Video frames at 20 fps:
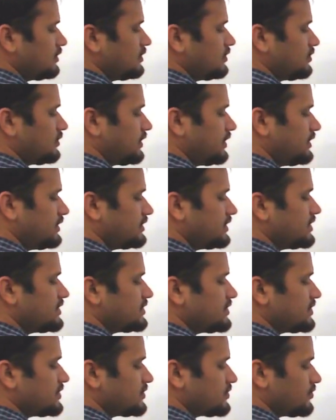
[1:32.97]
Okay, these
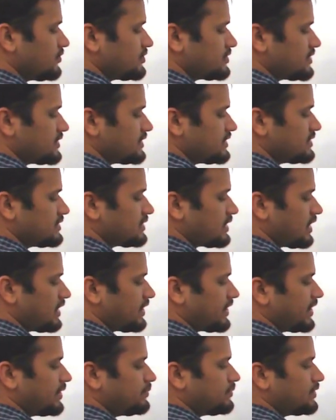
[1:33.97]
resources are
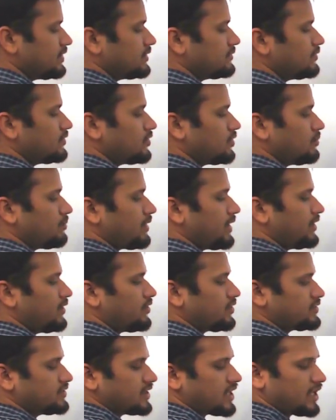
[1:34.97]
available on
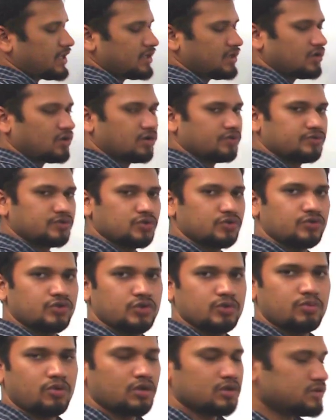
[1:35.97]
Mindoc channel of
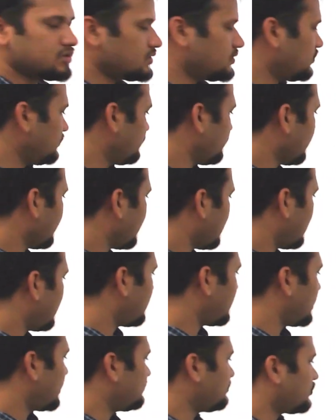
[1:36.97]
YouTube also, and
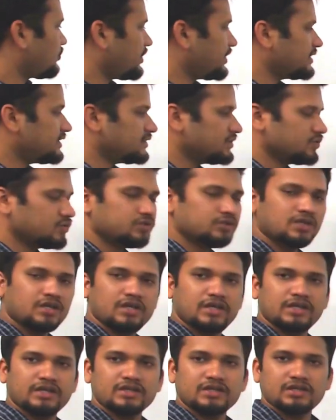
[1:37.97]
I have provided you the
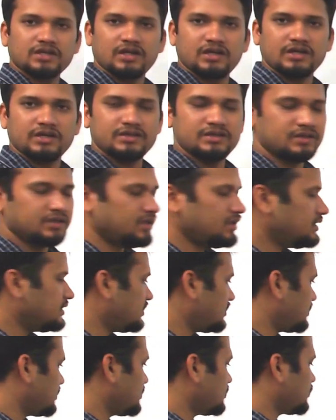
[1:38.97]
link in the
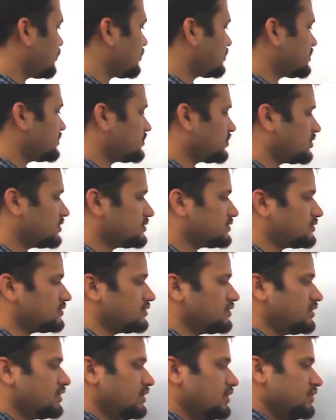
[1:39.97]
resources also.
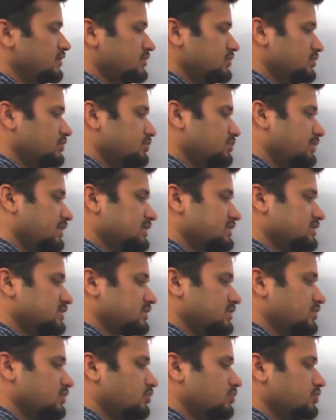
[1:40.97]
You
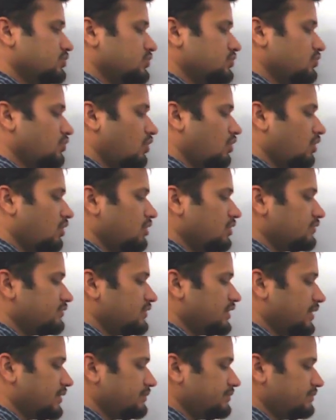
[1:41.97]
must go through all of
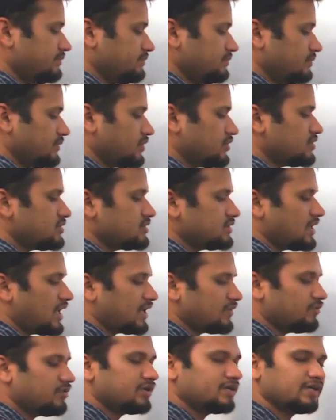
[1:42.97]
them because
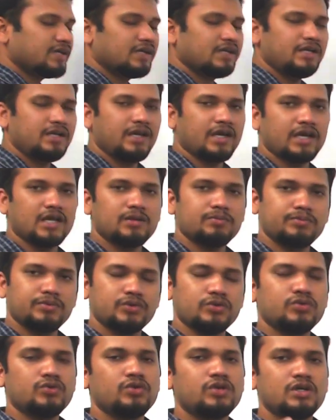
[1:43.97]
that will really help
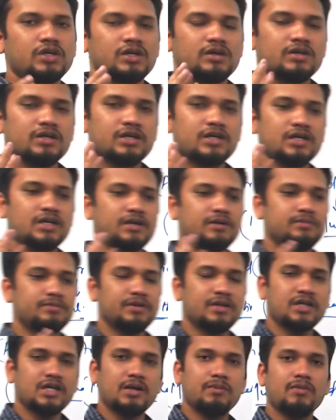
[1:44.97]
you
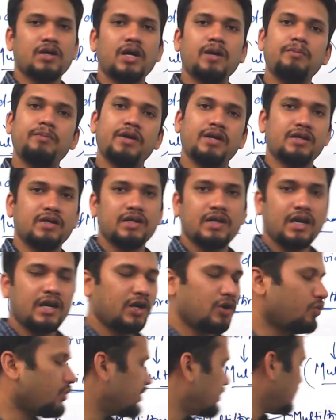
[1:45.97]
become a better
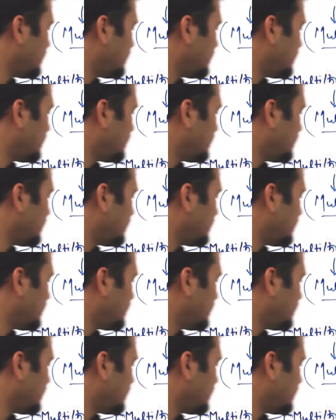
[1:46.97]
Android